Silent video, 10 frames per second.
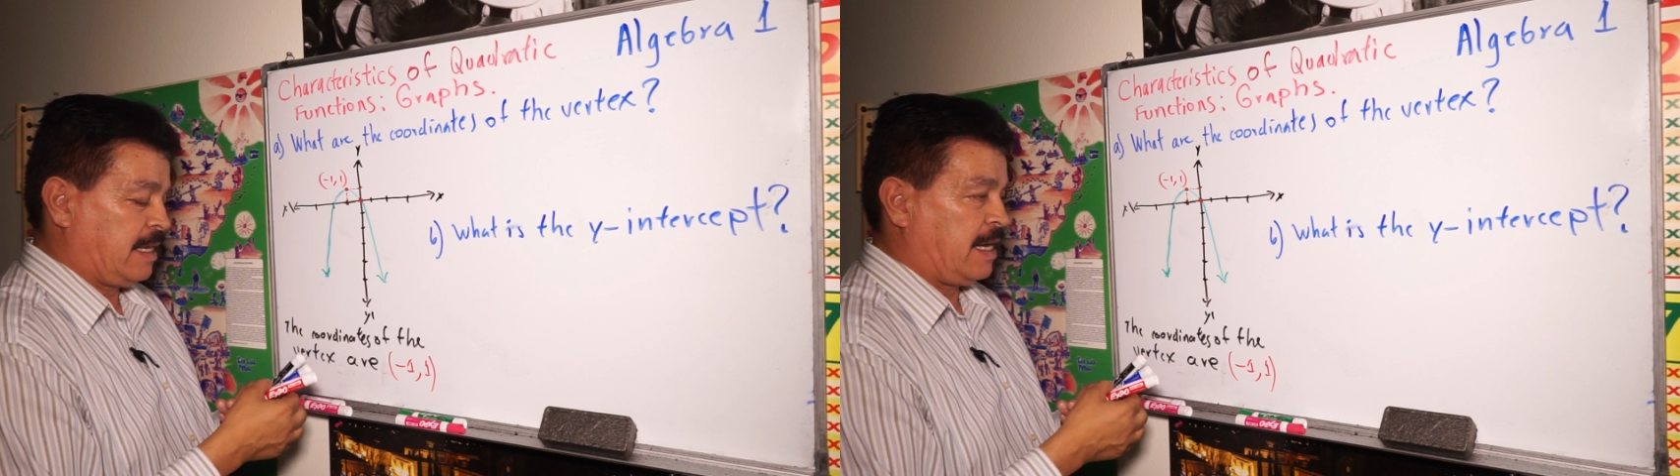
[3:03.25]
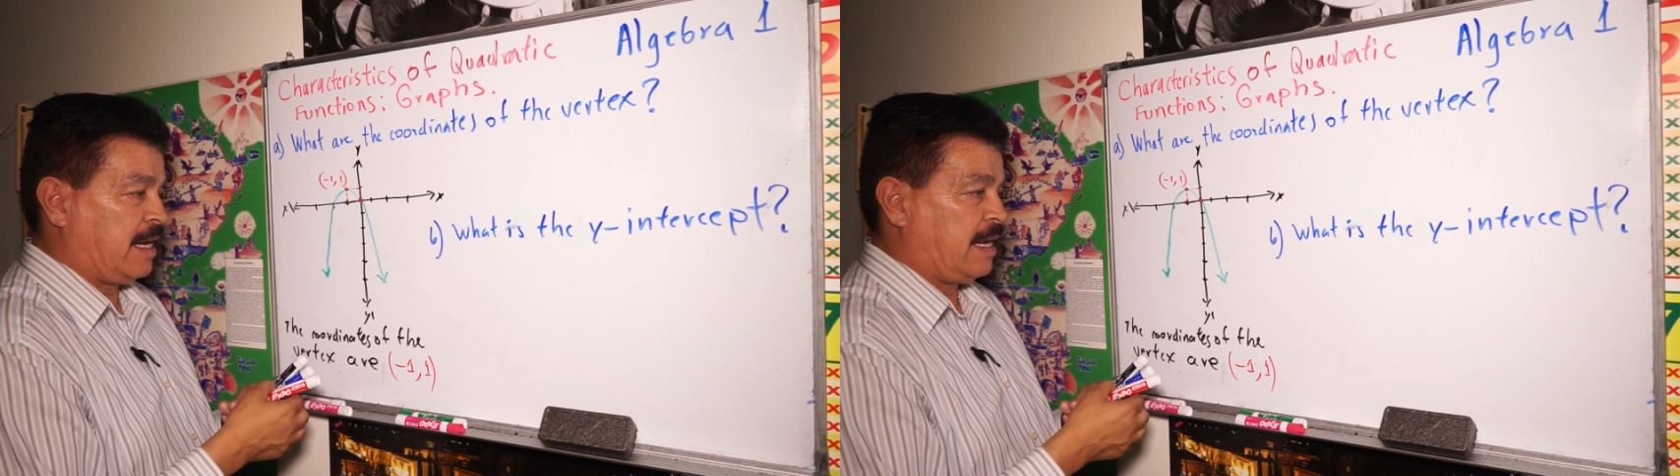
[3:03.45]

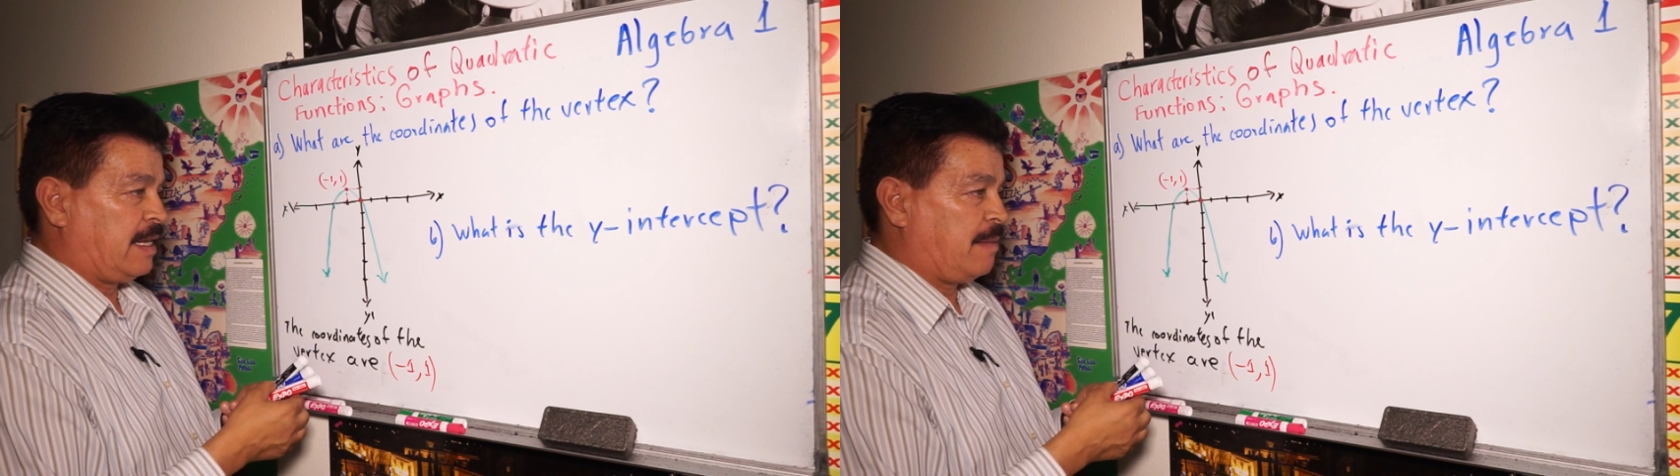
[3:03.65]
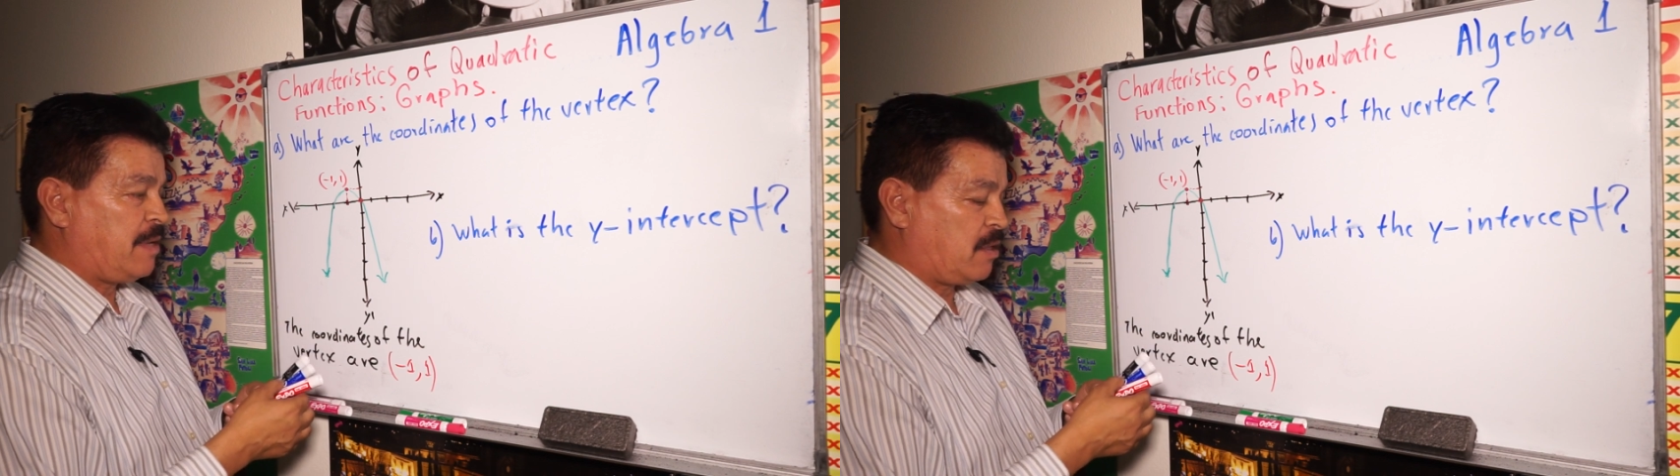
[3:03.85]
Uh,
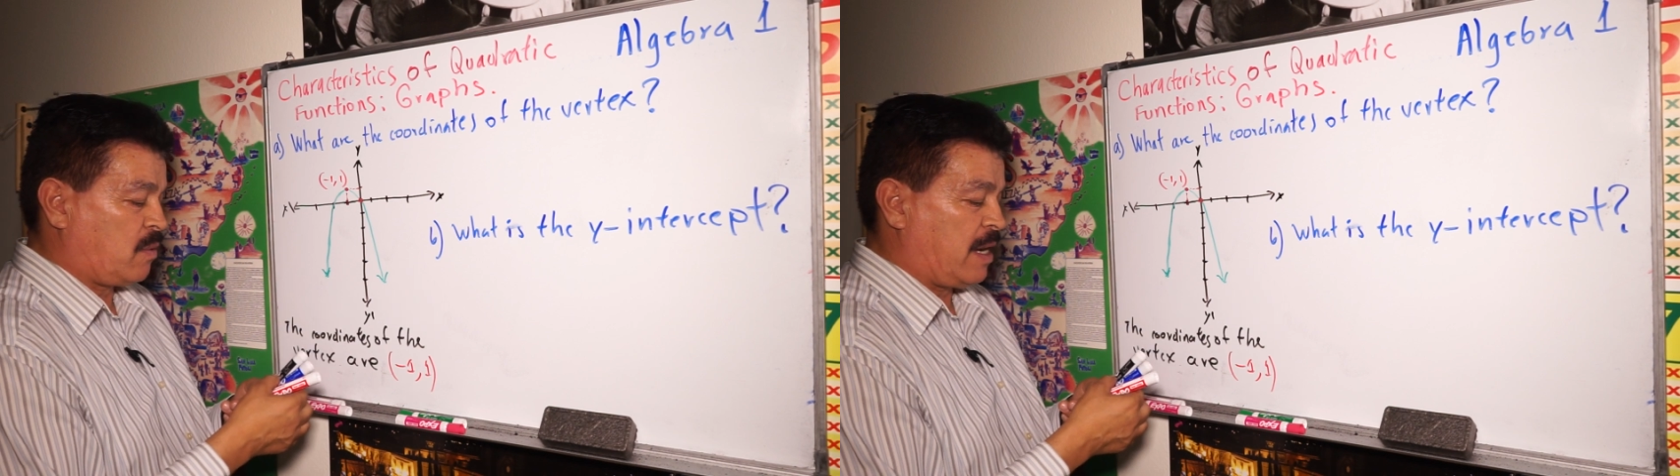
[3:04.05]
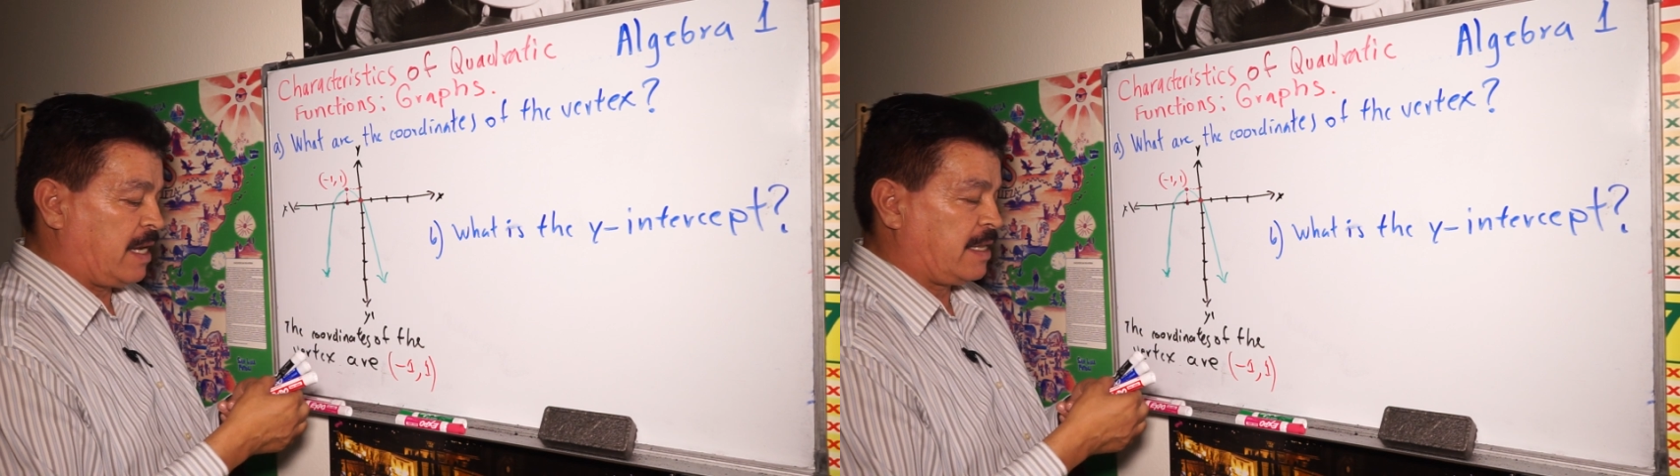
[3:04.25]
let me
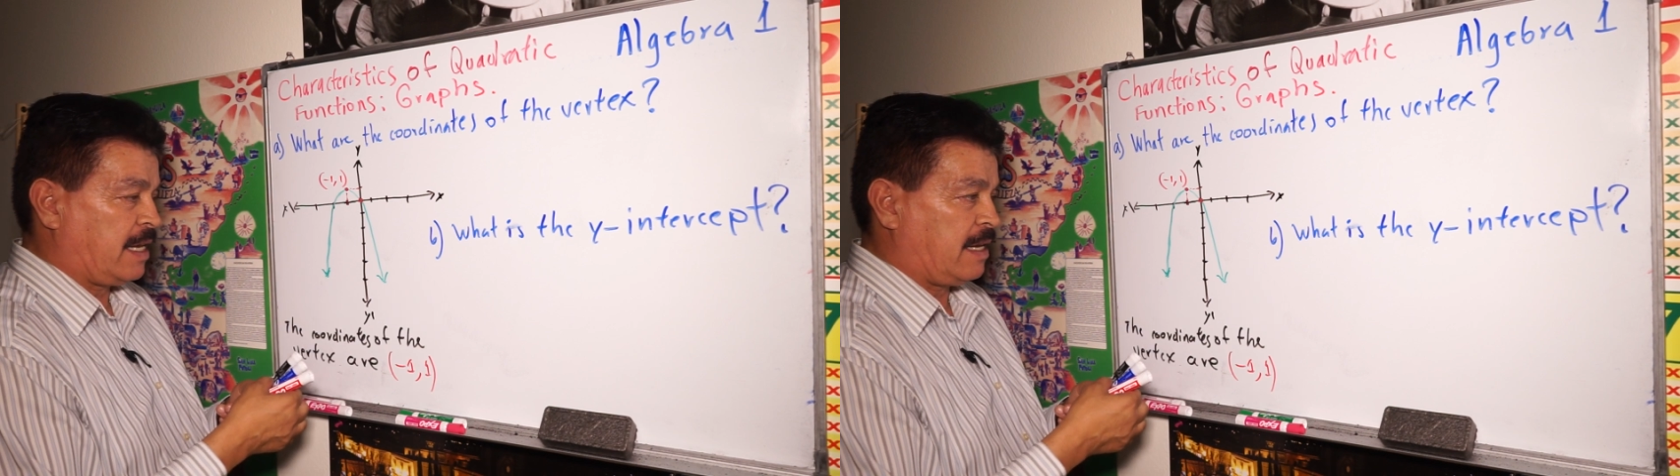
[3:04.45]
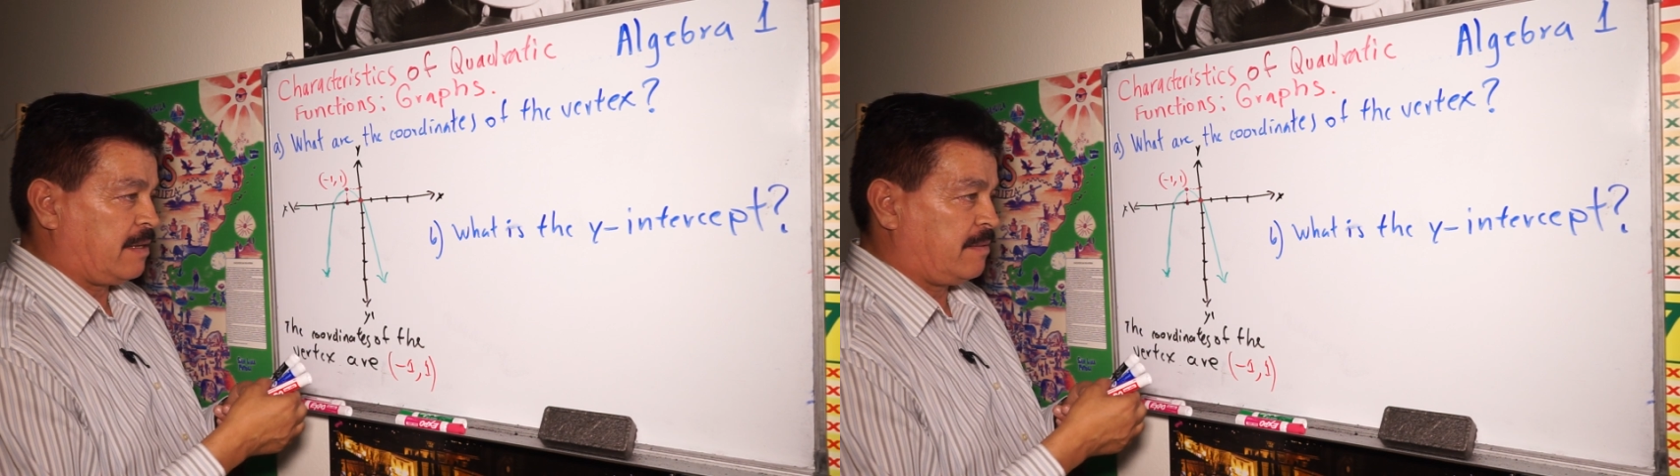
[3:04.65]
write
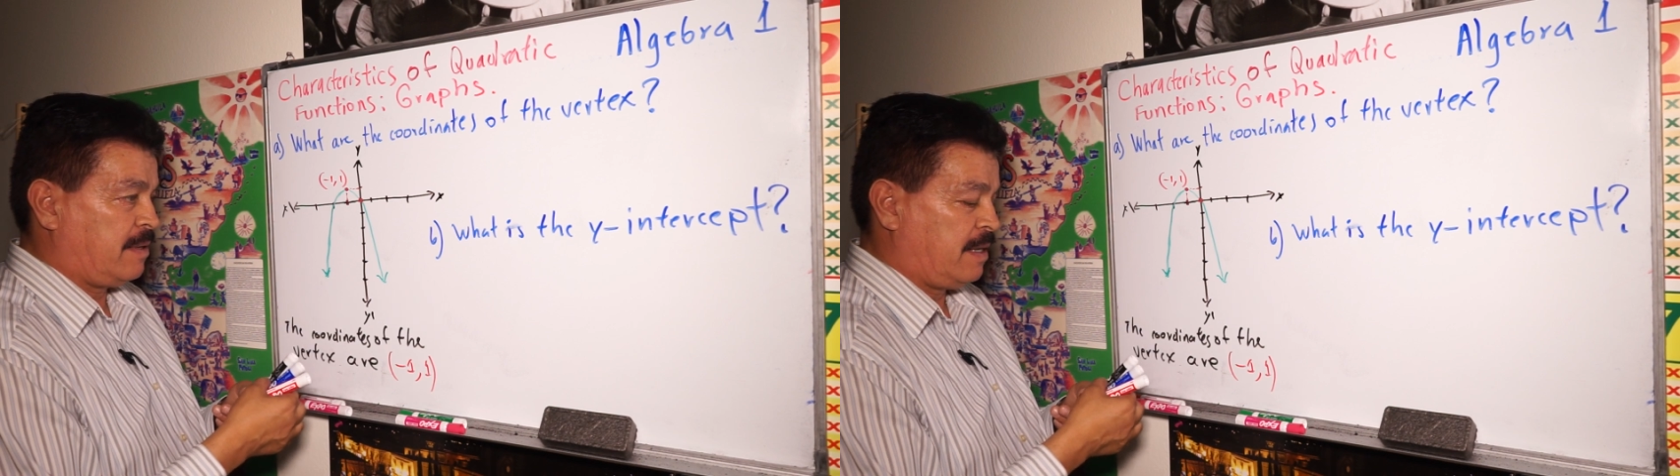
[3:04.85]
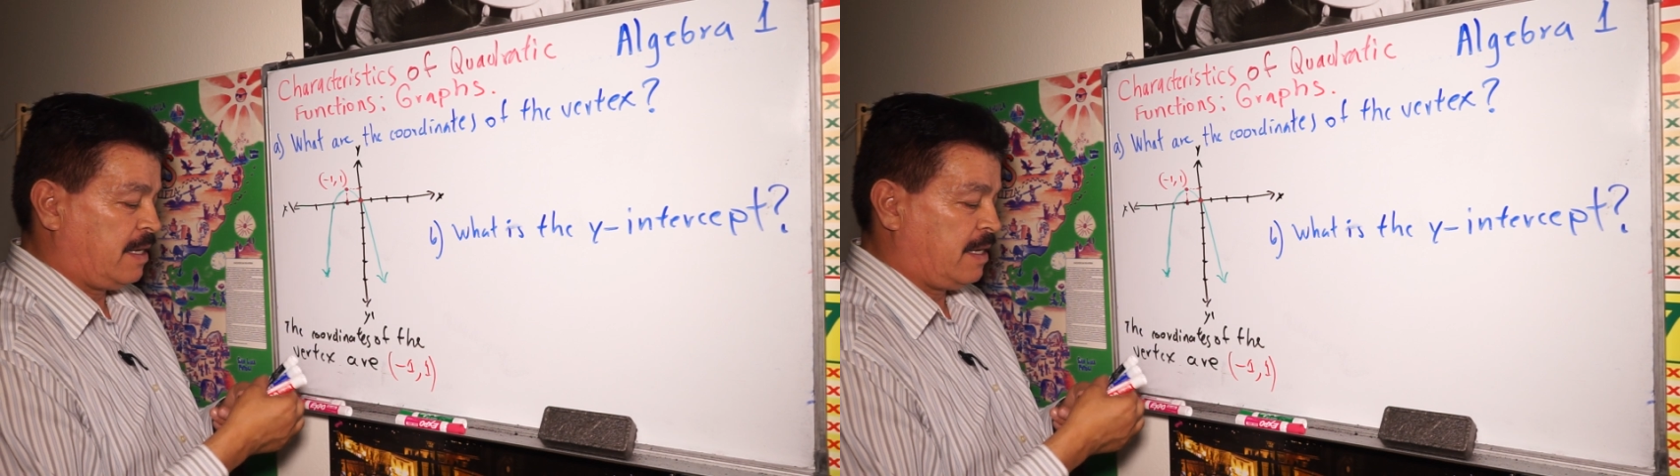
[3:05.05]
uh,